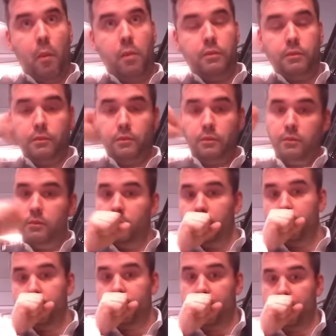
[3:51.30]
He knows it.
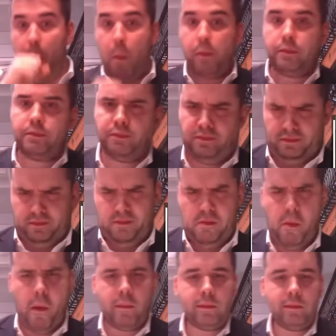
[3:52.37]
He knows that
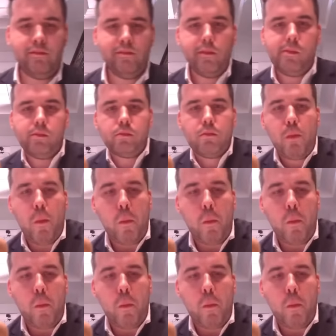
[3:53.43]
this is in the bag.